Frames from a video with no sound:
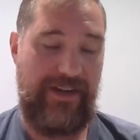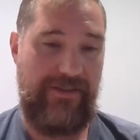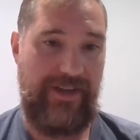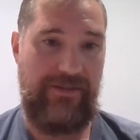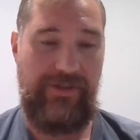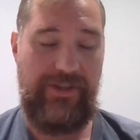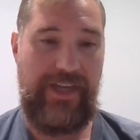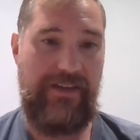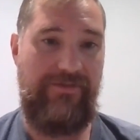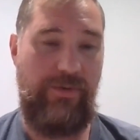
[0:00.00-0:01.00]
They're
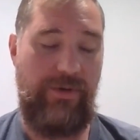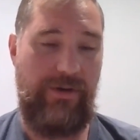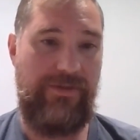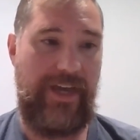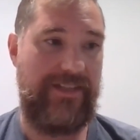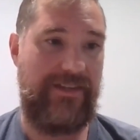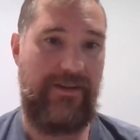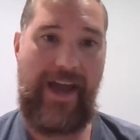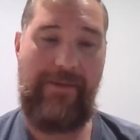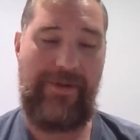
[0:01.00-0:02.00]
looking for things that
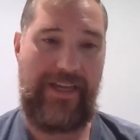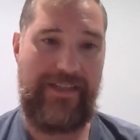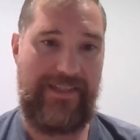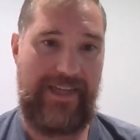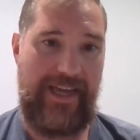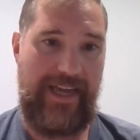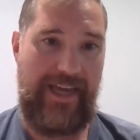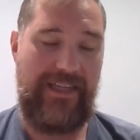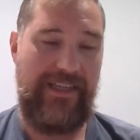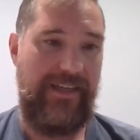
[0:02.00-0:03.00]
are happening
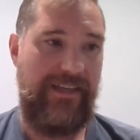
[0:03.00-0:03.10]
today,